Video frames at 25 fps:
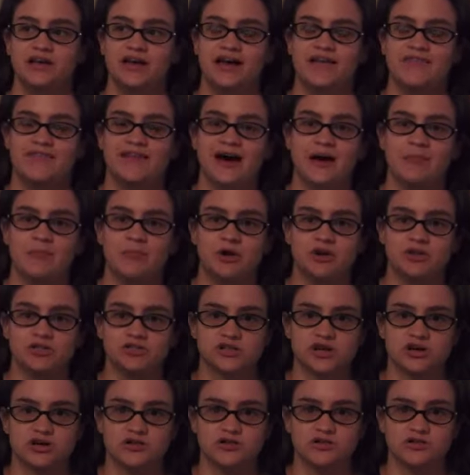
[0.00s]
and that
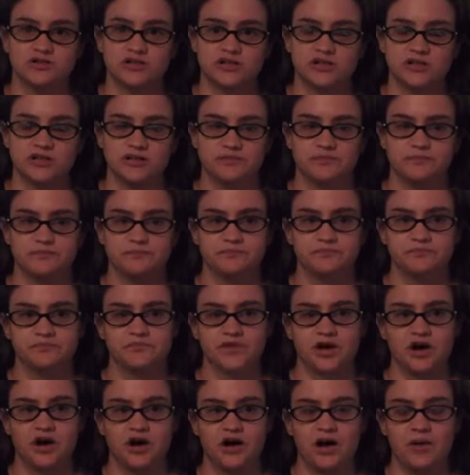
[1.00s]
part's hard to clean.
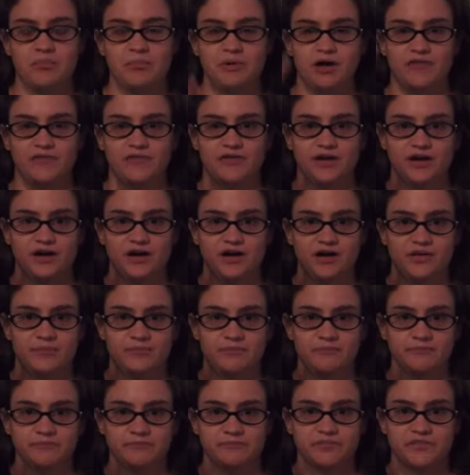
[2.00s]
Uh, up on the
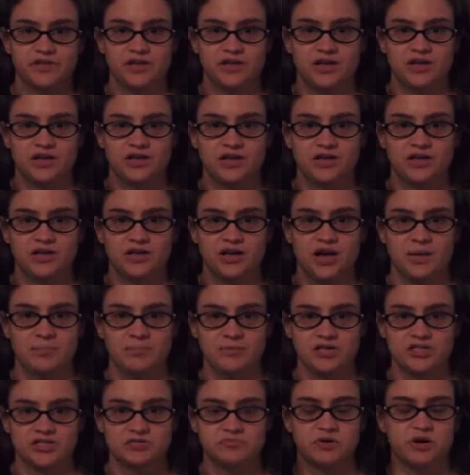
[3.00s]
um,
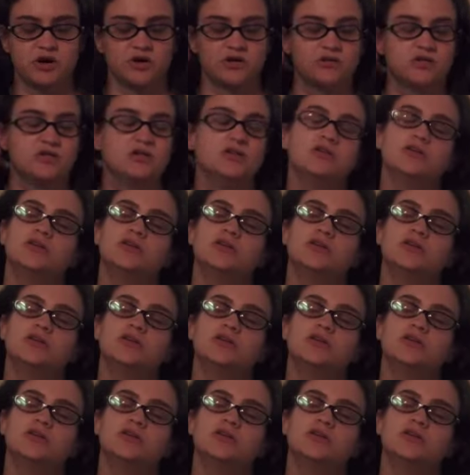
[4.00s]
cupish part